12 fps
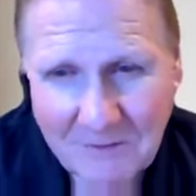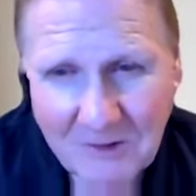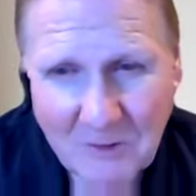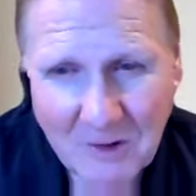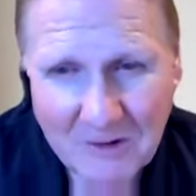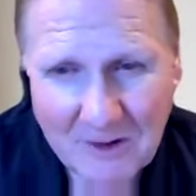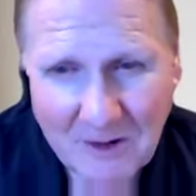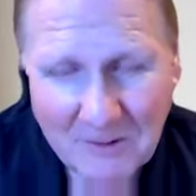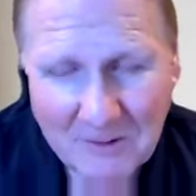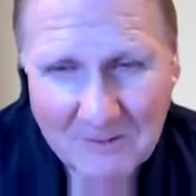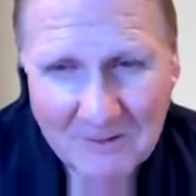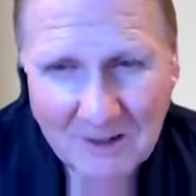If you want to
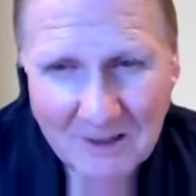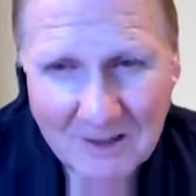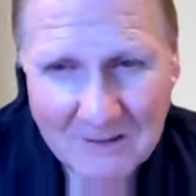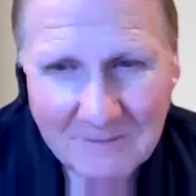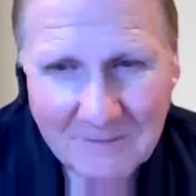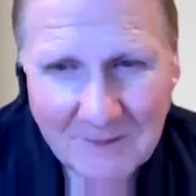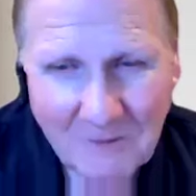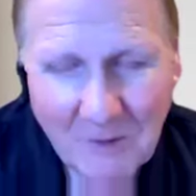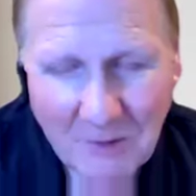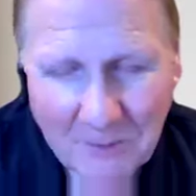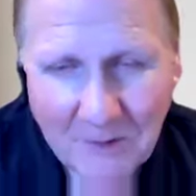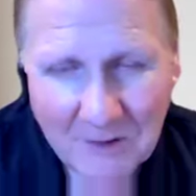know,
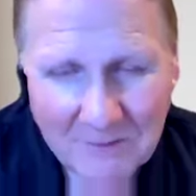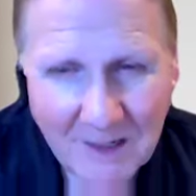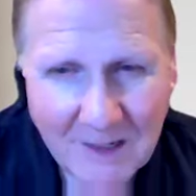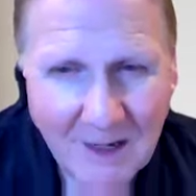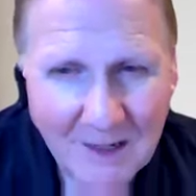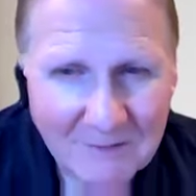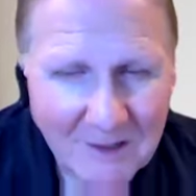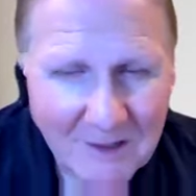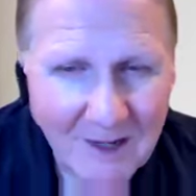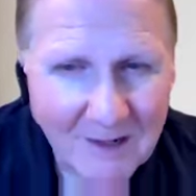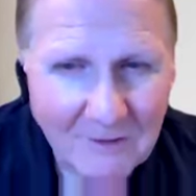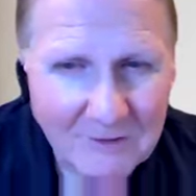if you want to put it in that kind of a
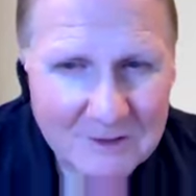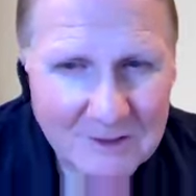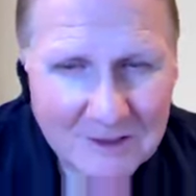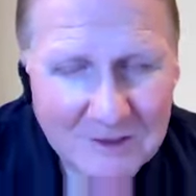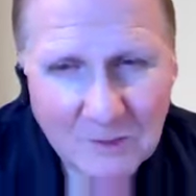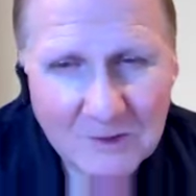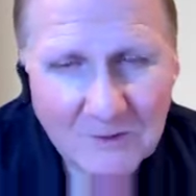categorization,